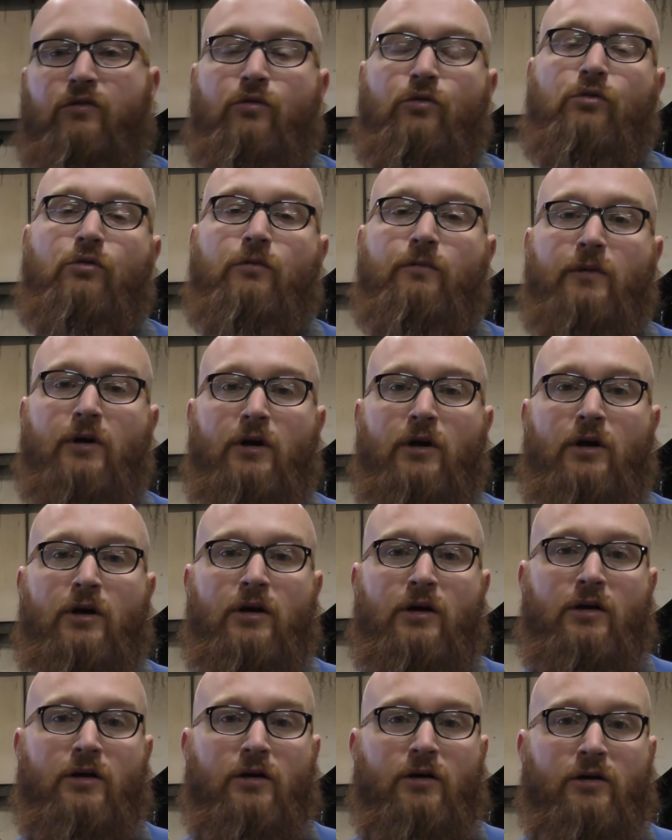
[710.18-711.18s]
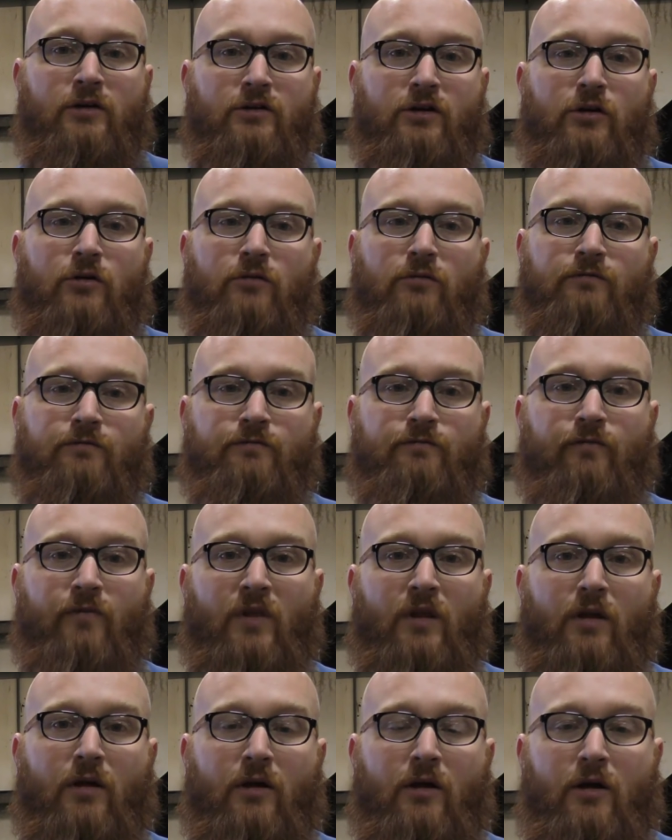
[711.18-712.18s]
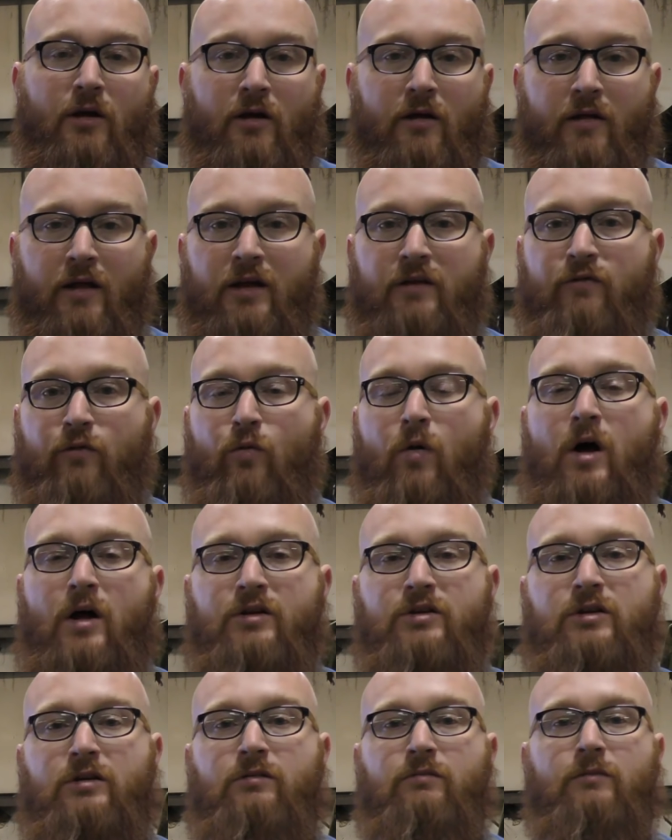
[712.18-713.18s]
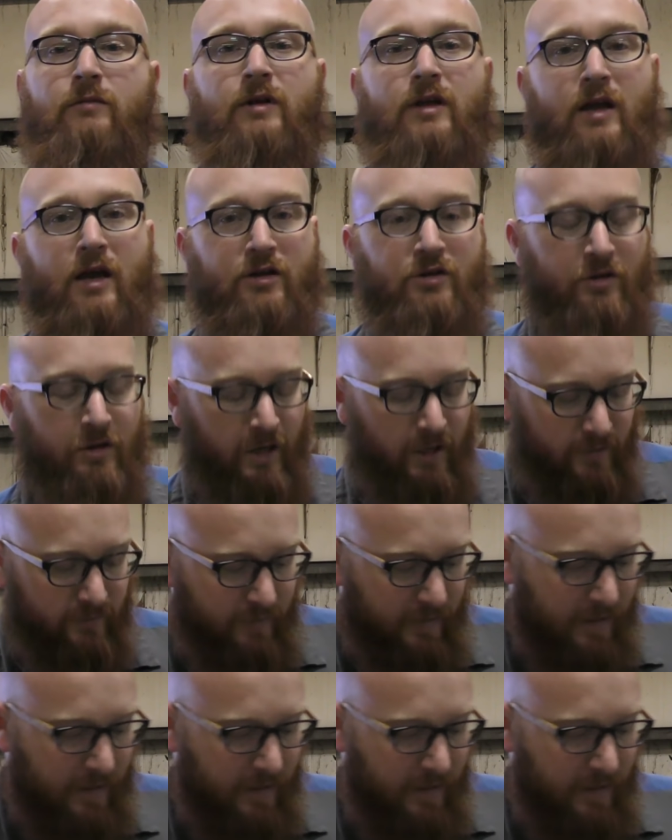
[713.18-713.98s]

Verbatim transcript: tool. So, thanks for watching. Catch you next